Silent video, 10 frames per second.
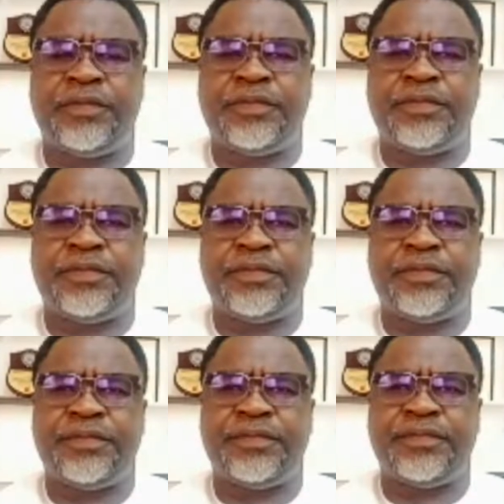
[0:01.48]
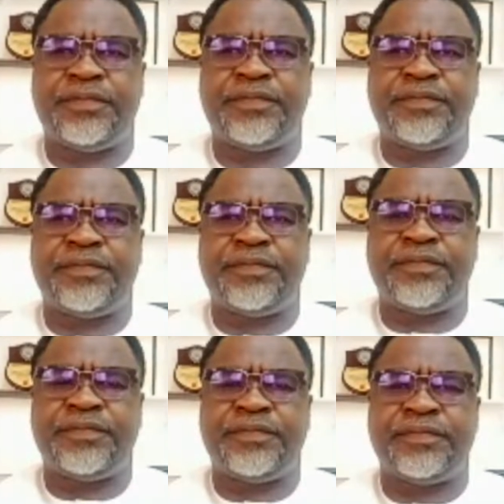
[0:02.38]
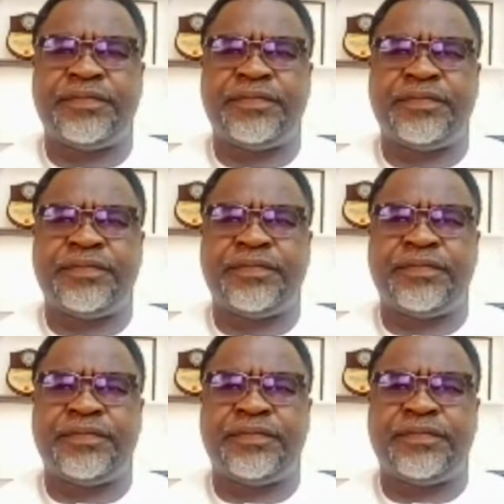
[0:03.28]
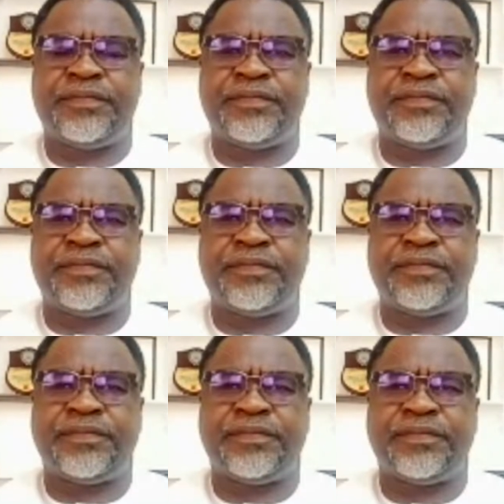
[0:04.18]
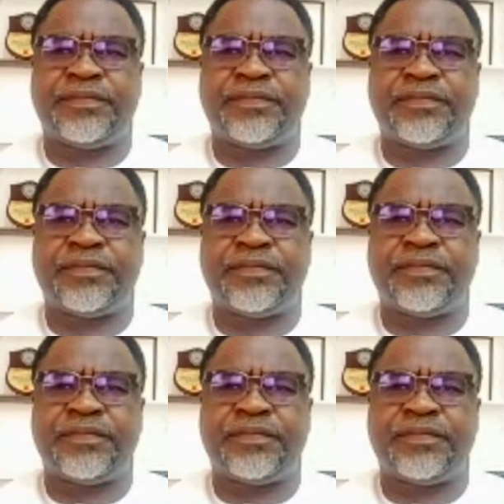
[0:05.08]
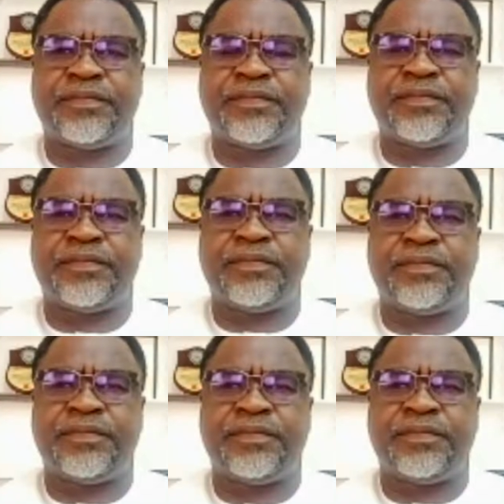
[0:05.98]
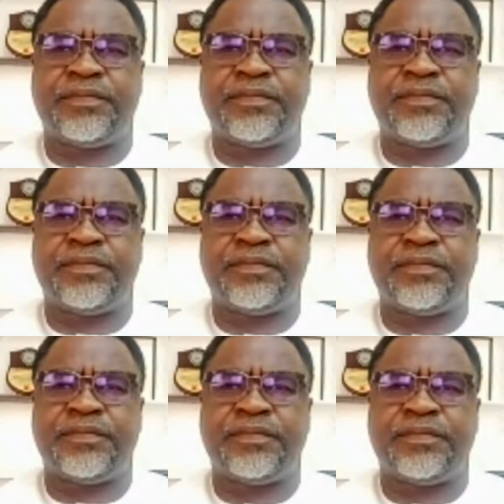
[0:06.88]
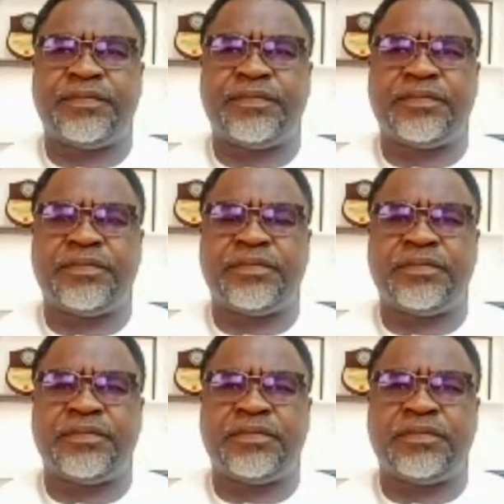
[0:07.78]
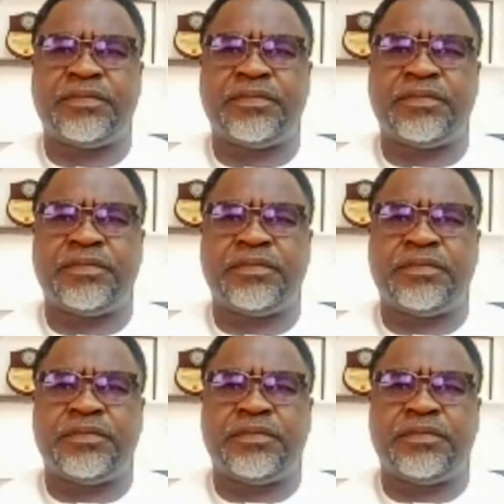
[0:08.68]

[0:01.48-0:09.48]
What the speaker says: No words are spoken by the person on screen.